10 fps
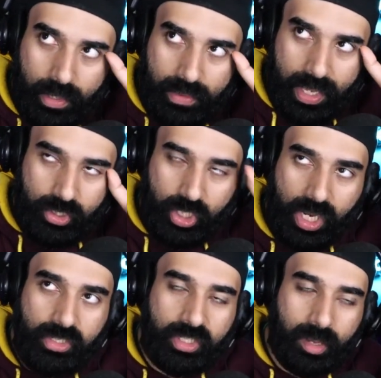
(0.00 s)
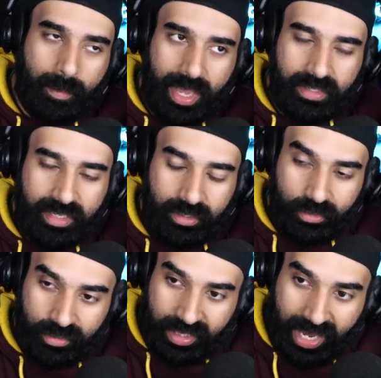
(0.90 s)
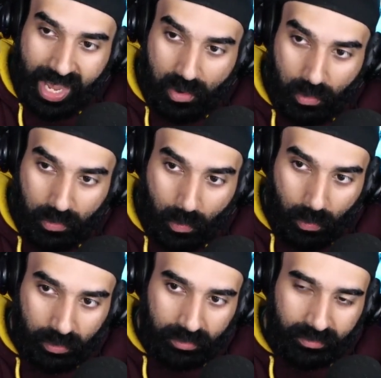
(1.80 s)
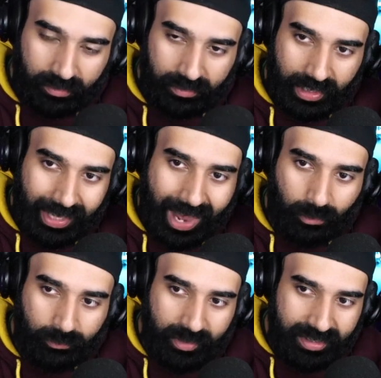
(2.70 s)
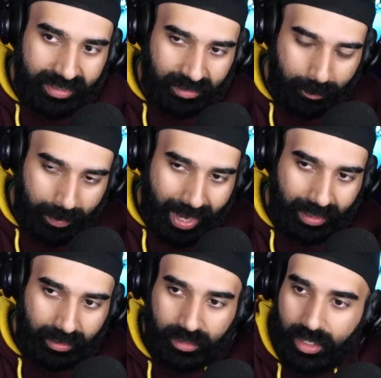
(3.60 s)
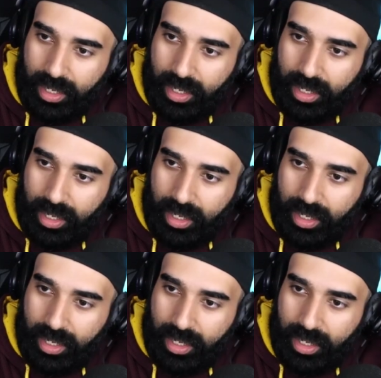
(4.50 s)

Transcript: they changed command centers, they had all the old like outfits in the back.